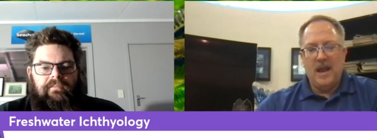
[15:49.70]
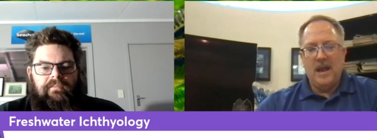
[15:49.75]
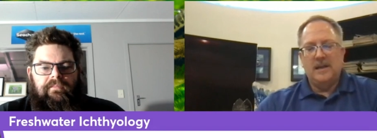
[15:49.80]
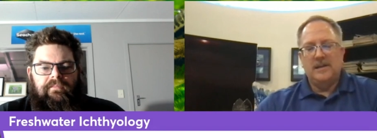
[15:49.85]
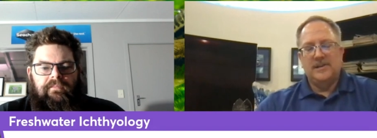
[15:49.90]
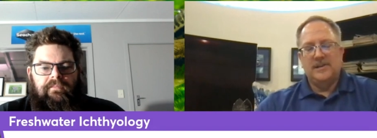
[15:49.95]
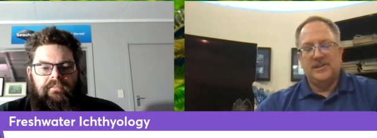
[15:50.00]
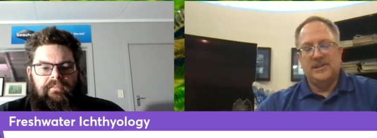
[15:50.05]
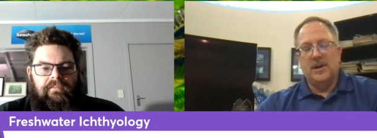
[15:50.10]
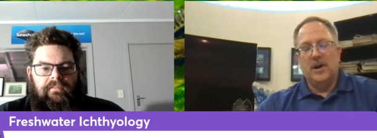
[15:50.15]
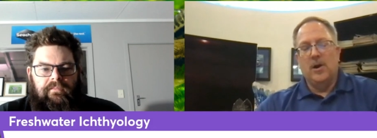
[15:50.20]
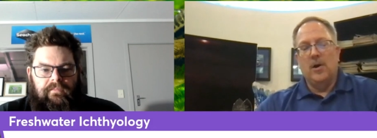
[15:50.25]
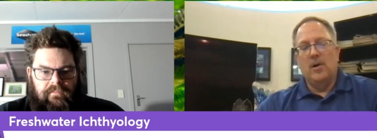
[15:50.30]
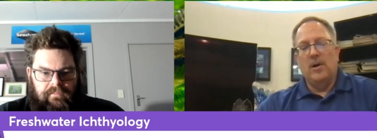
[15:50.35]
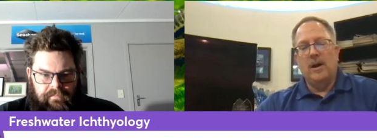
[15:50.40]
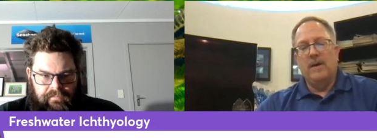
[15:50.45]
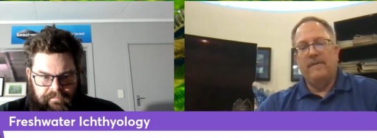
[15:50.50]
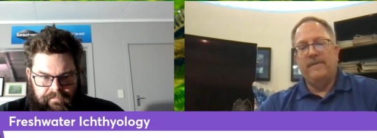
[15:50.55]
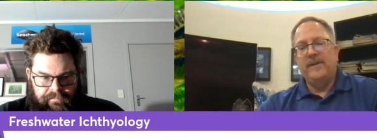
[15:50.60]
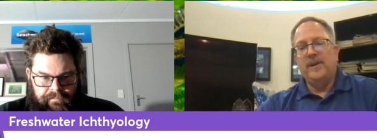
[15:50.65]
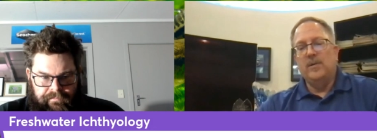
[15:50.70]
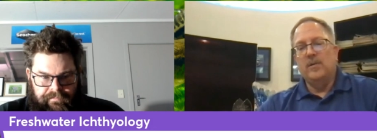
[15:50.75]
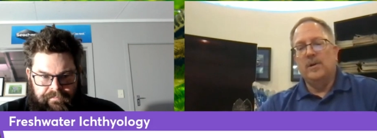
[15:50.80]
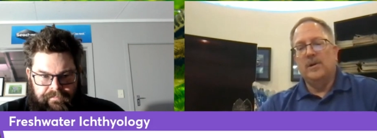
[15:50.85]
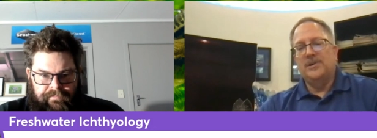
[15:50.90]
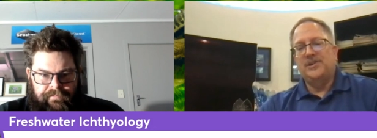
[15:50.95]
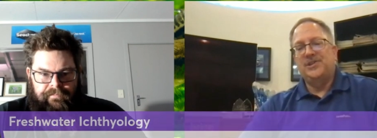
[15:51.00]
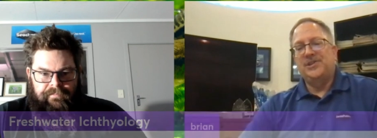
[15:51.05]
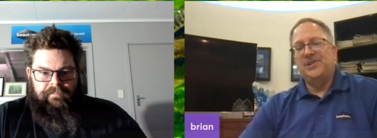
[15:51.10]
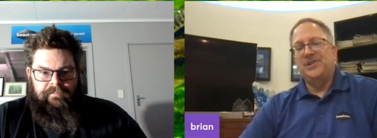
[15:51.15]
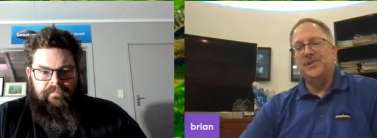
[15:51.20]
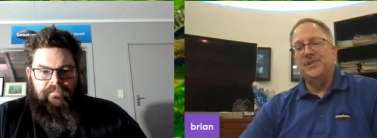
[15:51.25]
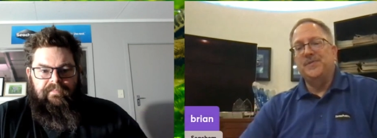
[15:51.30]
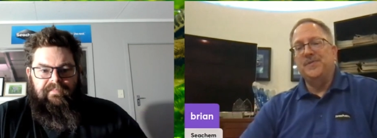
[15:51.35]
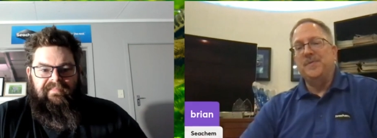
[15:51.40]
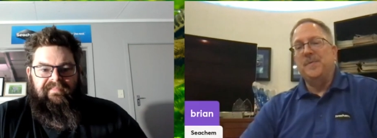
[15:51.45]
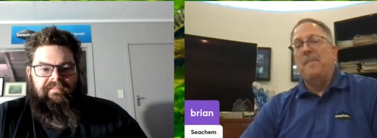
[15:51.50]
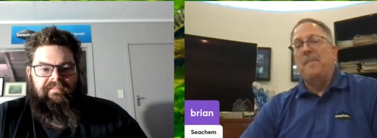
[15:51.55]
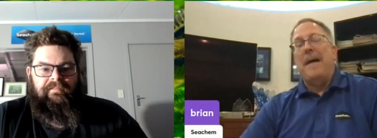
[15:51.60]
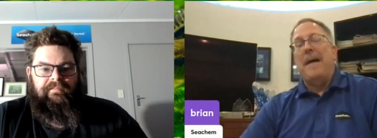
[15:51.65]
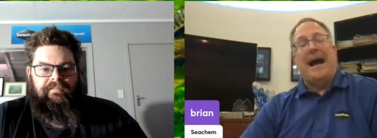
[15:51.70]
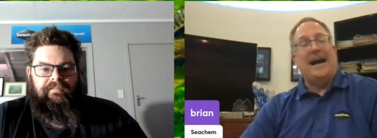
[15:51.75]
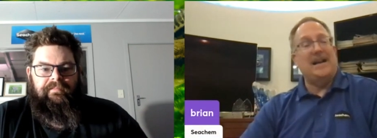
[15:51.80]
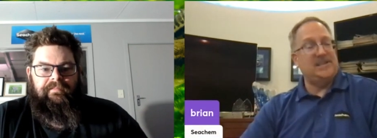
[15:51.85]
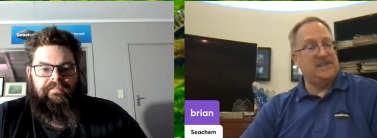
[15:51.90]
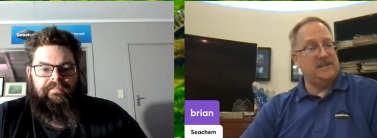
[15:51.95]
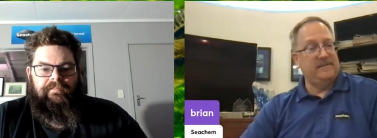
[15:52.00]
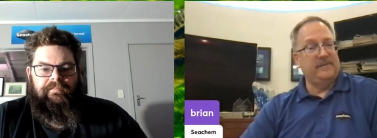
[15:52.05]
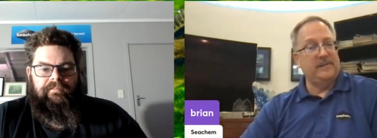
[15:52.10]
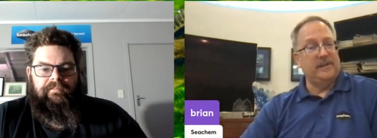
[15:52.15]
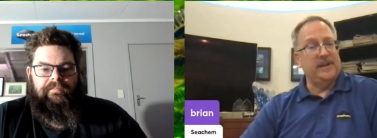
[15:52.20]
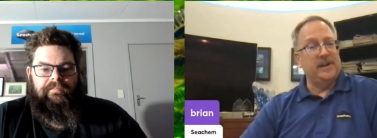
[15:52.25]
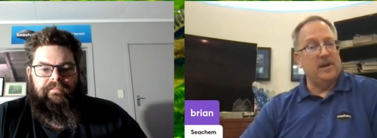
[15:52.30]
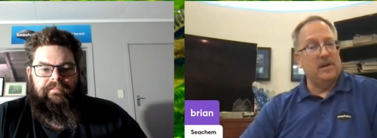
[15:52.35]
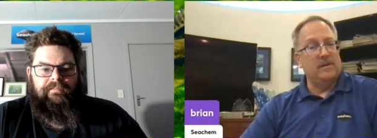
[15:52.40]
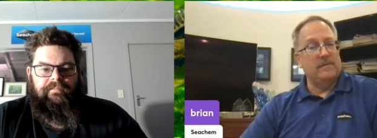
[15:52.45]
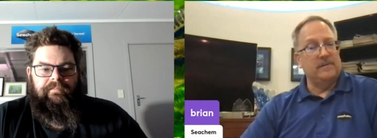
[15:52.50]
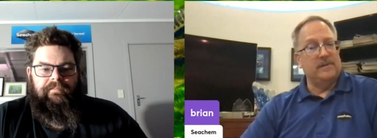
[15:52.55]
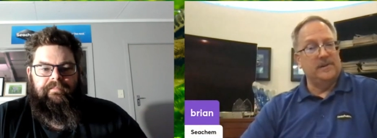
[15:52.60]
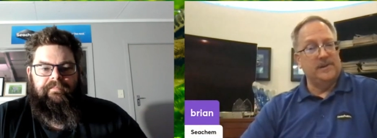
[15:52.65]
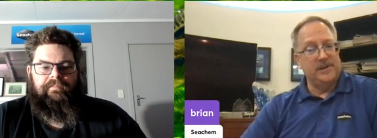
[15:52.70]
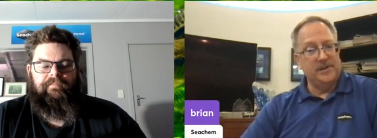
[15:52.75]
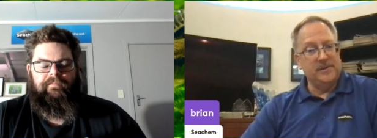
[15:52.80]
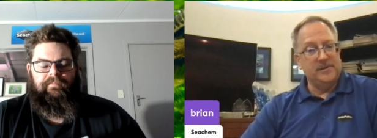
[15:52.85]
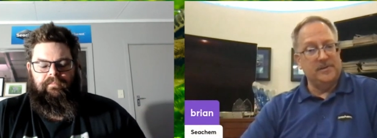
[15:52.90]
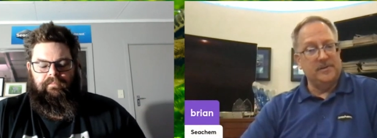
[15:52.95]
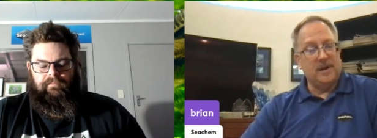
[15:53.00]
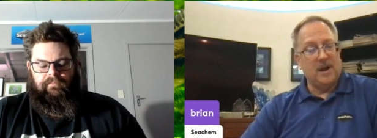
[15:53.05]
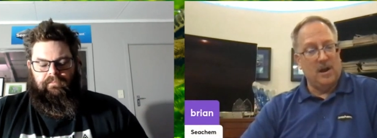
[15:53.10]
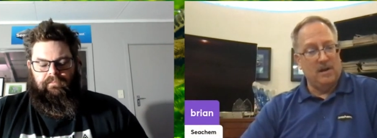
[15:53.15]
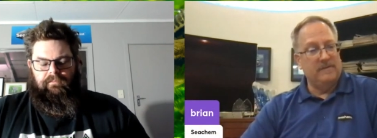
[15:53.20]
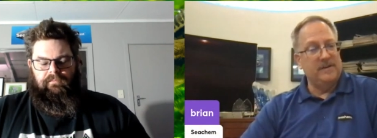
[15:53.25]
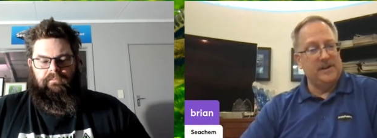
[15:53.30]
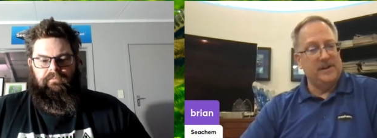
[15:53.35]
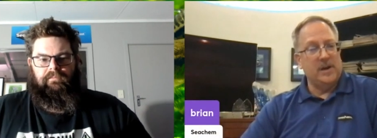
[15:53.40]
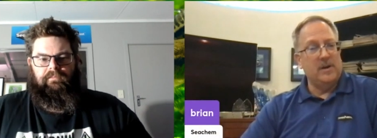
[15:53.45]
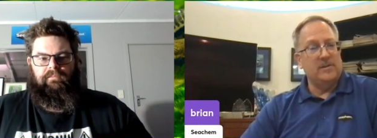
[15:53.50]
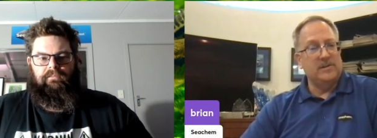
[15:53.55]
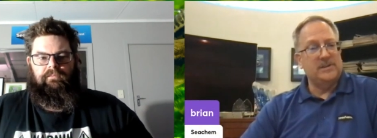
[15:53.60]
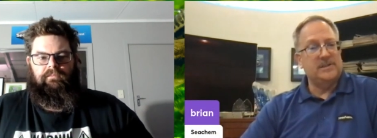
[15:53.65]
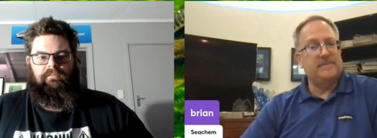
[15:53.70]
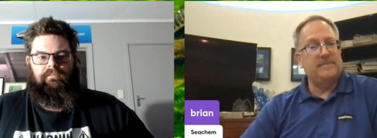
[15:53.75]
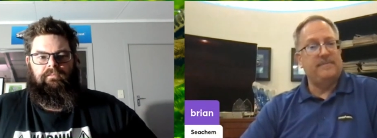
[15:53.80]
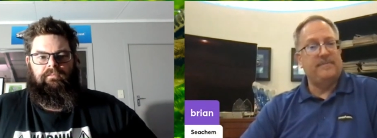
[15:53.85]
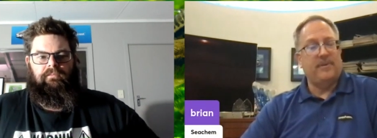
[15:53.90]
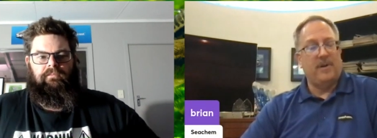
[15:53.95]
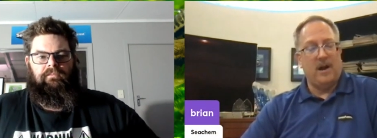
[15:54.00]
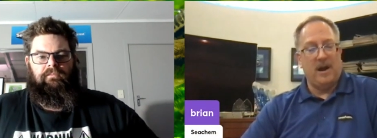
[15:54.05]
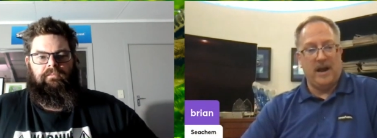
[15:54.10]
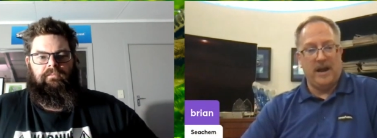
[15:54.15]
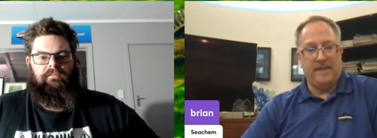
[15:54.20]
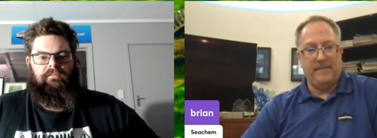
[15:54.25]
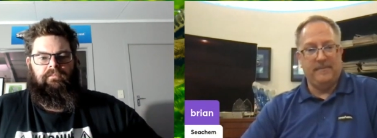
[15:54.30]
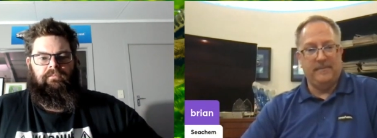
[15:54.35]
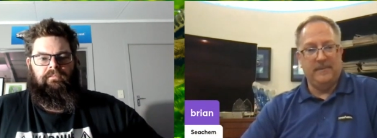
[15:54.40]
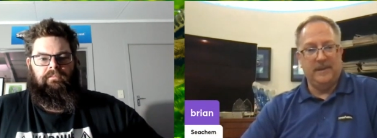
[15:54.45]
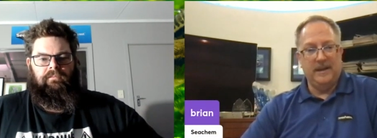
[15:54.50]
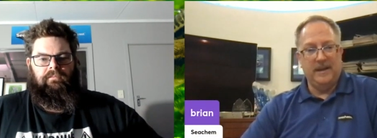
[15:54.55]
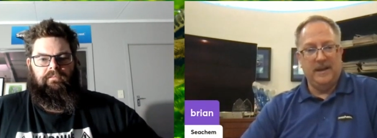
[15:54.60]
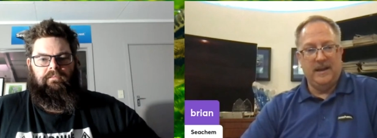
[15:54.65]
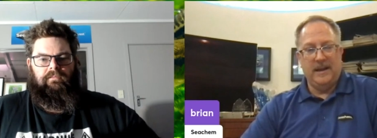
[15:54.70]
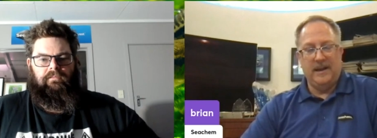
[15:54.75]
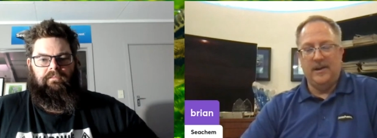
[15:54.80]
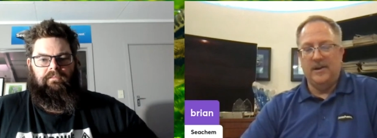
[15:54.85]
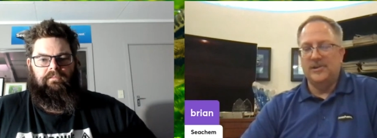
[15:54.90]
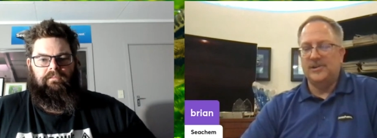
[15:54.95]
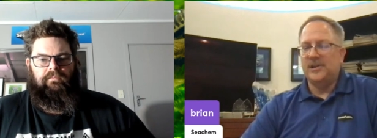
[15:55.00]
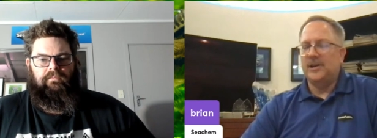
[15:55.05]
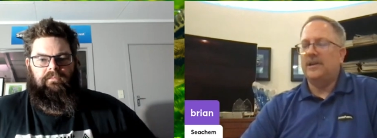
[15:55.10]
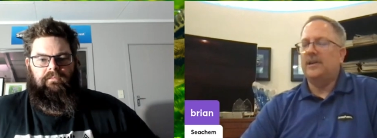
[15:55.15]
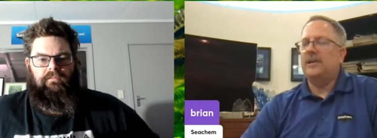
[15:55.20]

Speaker 1: So if you were to massively overdo, overdose and there's a